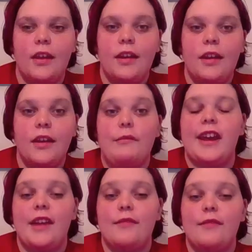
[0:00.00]
But I
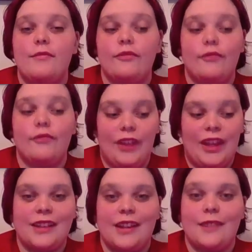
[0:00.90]
am really excited
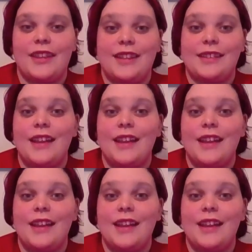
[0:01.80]
about this.